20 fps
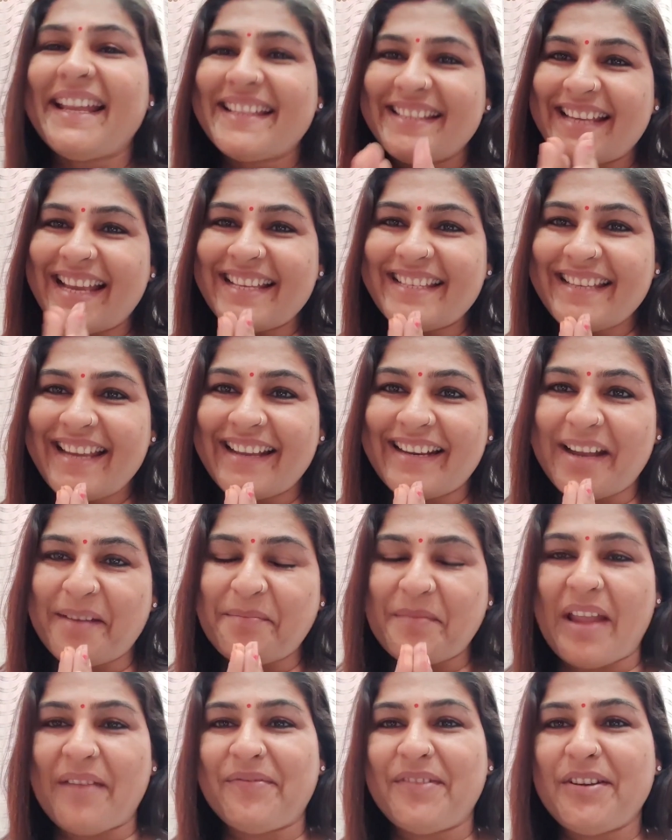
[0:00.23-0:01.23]
Yes,
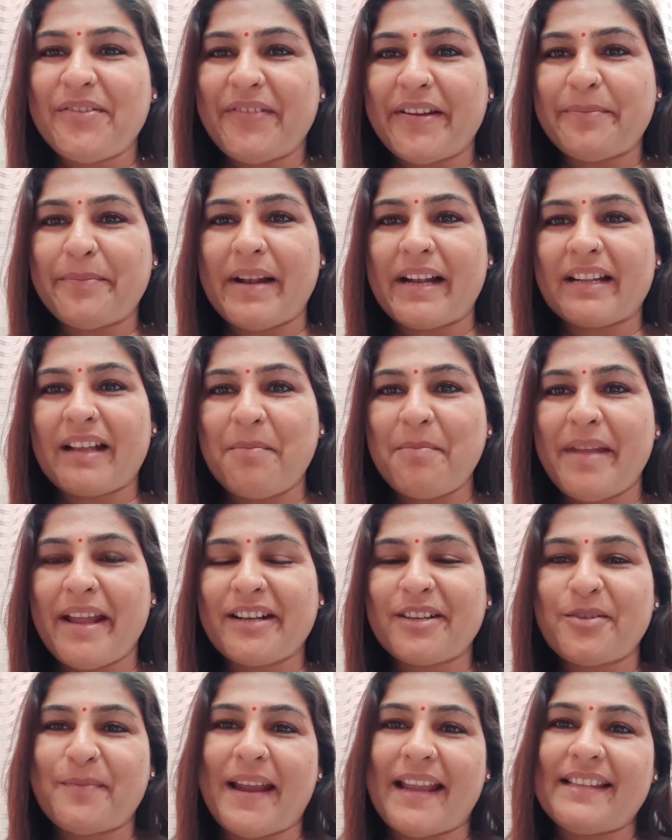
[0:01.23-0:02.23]
Yaram, everyone. Welcome
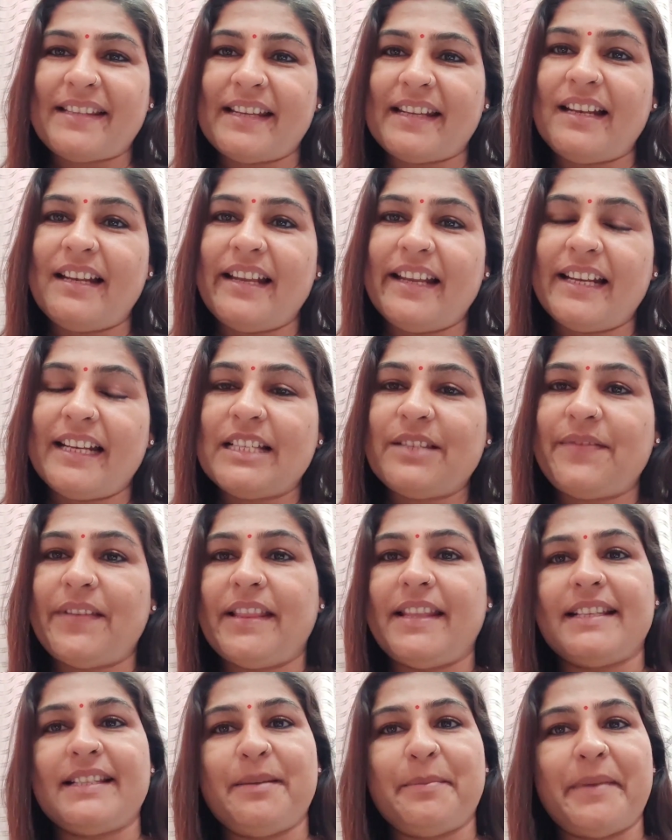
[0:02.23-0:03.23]
back to my channel, English
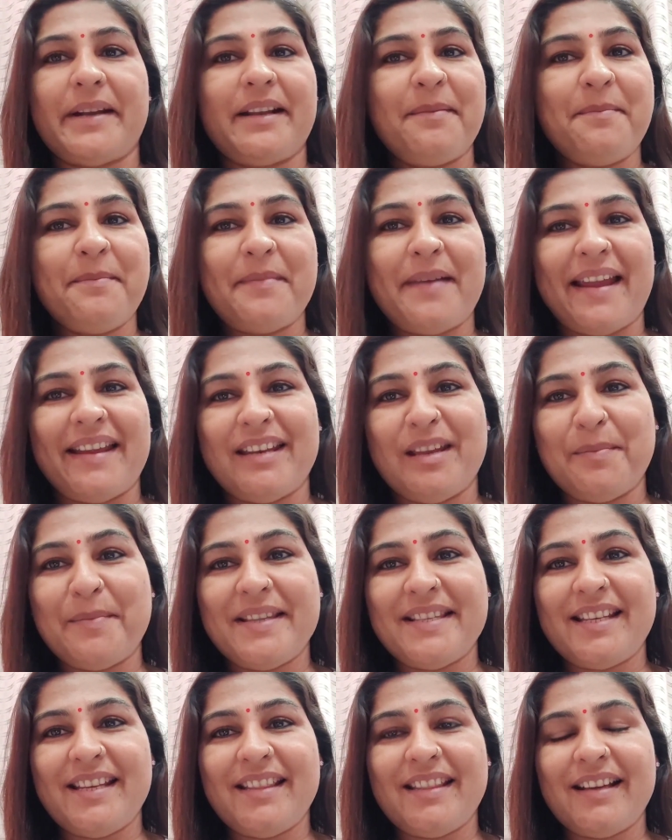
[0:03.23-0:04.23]
with Desi Madam. My name
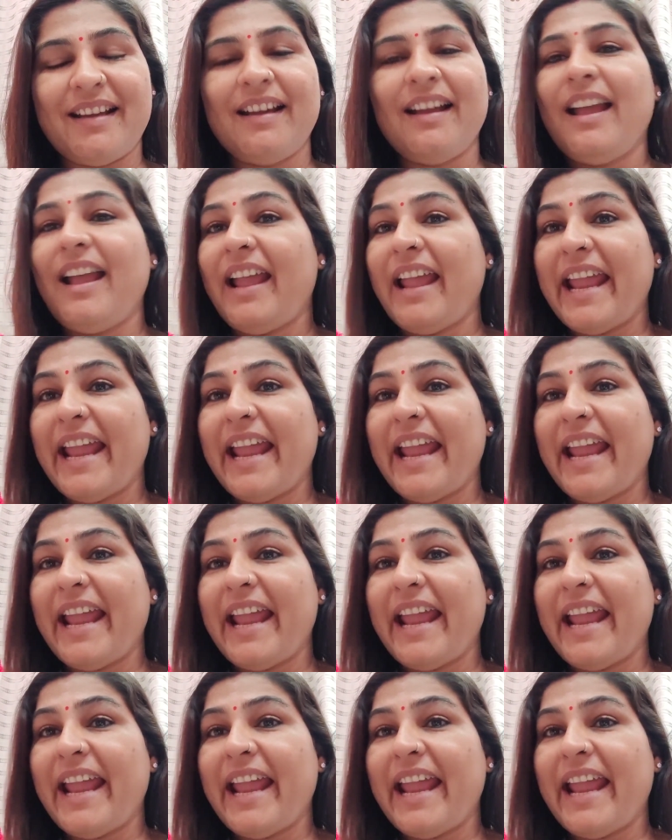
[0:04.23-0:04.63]
is Rita.